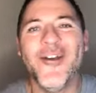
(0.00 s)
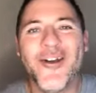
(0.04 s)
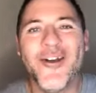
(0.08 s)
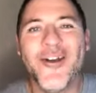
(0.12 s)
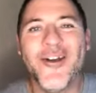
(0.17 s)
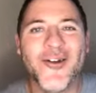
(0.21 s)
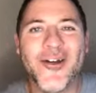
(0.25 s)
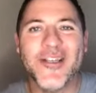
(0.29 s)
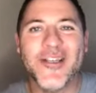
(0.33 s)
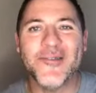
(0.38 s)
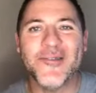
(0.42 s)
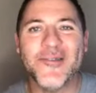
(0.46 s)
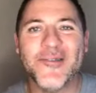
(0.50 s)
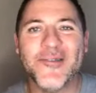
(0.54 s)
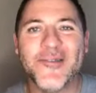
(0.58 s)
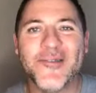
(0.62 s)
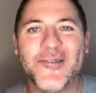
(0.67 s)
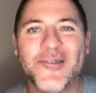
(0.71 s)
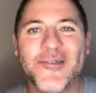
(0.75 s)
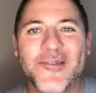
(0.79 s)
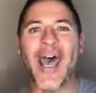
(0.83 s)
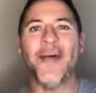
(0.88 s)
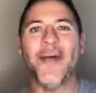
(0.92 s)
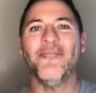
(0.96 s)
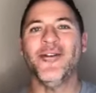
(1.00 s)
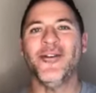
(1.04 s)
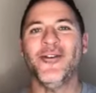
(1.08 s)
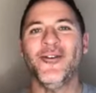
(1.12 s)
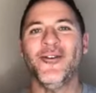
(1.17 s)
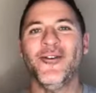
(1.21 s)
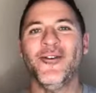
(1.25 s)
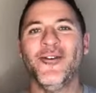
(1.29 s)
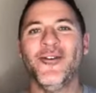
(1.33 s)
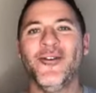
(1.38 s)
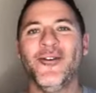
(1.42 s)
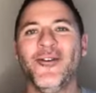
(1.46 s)
Christmas, Happy
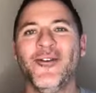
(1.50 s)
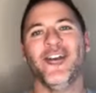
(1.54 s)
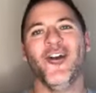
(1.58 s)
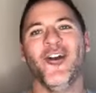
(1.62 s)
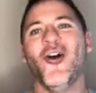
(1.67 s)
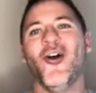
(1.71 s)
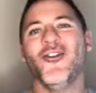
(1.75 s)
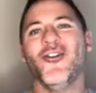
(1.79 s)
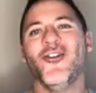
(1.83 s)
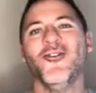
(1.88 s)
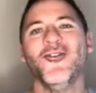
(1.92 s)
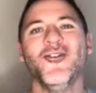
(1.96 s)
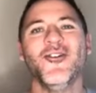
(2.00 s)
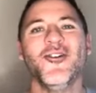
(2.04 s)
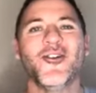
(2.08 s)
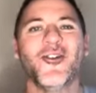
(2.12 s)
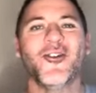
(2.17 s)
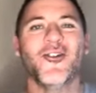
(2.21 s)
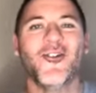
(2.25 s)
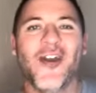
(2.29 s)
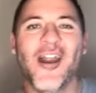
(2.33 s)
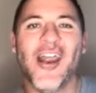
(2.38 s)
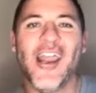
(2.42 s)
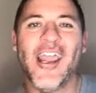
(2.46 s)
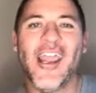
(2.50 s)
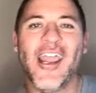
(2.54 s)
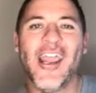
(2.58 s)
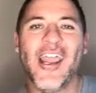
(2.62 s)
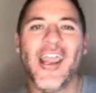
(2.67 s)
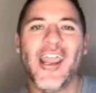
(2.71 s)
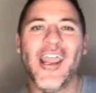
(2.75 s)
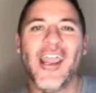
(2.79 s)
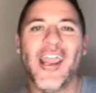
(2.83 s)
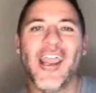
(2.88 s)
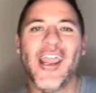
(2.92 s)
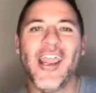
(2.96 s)
New Year. Oh, you look great.
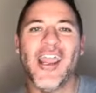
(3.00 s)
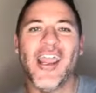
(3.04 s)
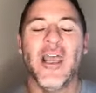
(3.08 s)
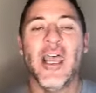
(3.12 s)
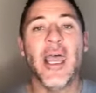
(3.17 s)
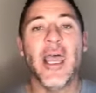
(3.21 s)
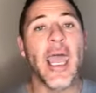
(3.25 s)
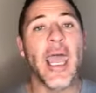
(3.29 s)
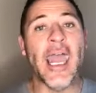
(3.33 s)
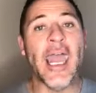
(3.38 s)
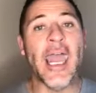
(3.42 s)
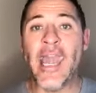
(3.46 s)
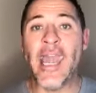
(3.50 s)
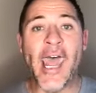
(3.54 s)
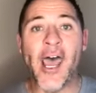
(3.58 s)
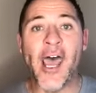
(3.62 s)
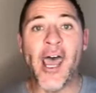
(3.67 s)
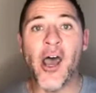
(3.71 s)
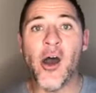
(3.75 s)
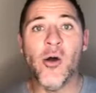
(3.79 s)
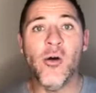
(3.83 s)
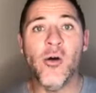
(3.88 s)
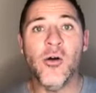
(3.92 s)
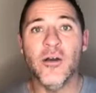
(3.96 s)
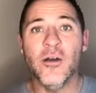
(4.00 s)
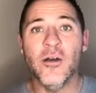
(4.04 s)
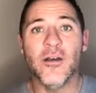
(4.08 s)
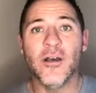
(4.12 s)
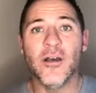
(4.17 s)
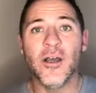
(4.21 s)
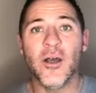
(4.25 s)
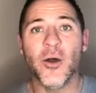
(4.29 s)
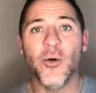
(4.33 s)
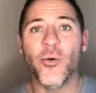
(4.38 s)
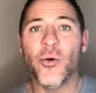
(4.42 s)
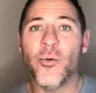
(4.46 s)
Everybody. And now
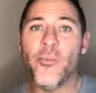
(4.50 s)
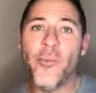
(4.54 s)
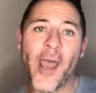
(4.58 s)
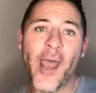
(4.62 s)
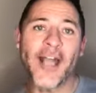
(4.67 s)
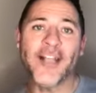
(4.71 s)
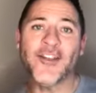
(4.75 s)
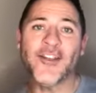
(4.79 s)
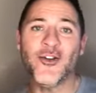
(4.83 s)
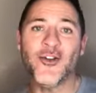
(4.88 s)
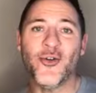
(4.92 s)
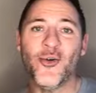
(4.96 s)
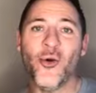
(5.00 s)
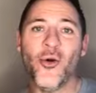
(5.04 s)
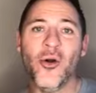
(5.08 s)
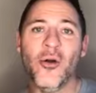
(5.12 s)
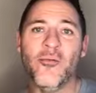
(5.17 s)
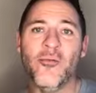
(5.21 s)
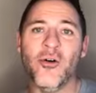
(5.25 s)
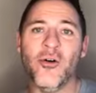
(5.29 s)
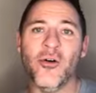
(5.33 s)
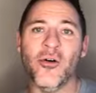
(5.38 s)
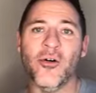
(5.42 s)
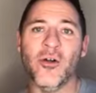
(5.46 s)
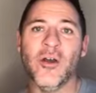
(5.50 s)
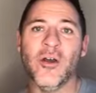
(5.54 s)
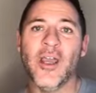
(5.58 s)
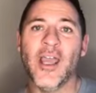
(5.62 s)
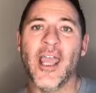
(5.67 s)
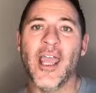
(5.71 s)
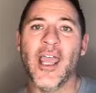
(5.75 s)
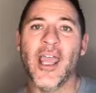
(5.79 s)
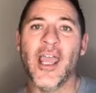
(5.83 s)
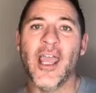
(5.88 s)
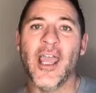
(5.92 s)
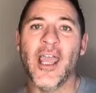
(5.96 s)
we're back to normal.
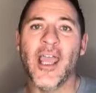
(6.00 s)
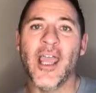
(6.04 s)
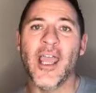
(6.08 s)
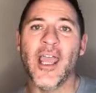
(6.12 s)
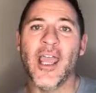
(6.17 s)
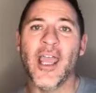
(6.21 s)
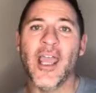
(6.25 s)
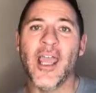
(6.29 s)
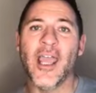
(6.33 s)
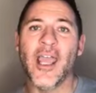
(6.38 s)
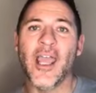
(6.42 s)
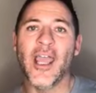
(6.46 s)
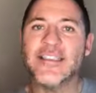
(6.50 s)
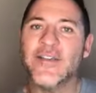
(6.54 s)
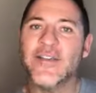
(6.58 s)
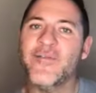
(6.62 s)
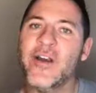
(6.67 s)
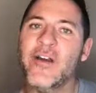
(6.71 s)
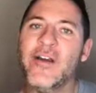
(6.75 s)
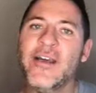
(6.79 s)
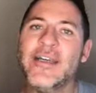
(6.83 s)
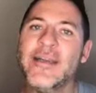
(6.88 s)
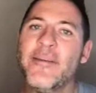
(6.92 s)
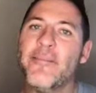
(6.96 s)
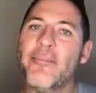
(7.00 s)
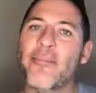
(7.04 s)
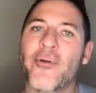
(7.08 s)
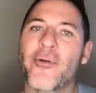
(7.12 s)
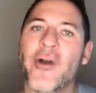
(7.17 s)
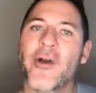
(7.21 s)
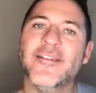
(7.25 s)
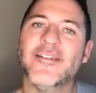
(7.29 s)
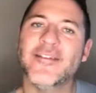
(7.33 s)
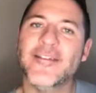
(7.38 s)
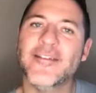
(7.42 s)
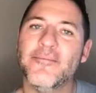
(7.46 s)
And I think that's a very
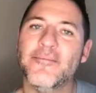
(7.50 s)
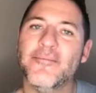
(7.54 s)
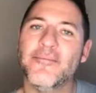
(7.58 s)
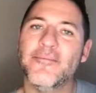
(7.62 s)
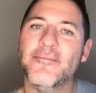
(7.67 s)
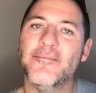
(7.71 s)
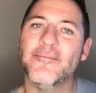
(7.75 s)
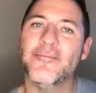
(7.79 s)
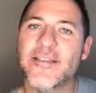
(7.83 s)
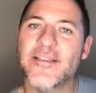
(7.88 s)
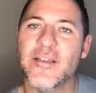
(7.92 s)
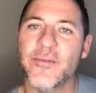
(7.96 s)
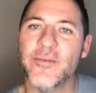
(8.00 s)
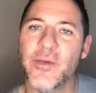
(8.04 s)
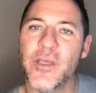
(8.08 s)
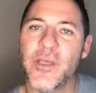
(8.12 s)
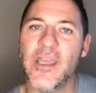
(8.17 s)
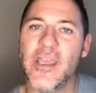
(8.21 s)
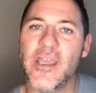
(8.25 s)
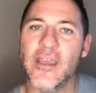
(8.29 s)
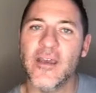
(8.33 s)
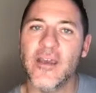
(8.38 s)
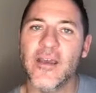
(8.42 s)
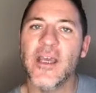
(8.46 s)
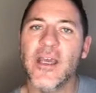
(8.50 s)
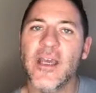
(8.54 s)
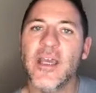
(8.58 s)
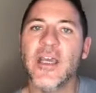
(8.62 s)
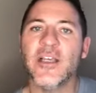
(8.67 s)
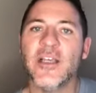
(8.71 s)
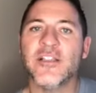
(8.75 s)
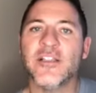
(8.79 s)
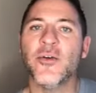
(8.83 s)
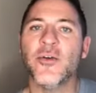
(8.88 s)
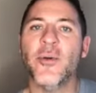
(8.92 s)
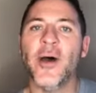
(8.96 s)
depressing place to be.
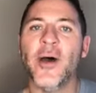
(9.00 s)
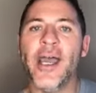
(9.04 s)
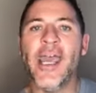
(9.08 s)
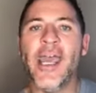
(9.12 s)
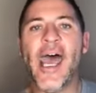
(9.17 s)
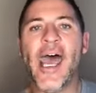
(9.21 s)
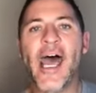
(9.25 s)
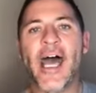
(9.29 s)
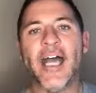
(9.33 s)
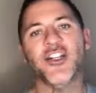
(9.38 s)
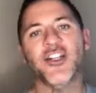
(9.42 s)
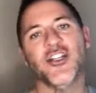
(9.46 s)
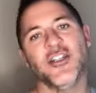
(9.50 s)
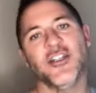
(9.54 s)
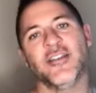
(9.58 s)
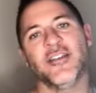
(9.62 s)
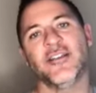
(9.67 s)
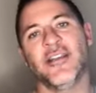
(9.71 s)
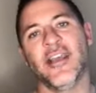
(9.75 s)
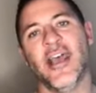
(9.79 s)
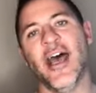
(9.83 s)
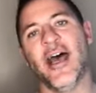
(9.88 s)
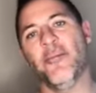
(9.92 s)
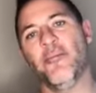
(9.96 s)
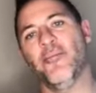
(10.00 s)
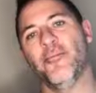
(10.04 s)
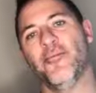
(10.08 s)
So my action step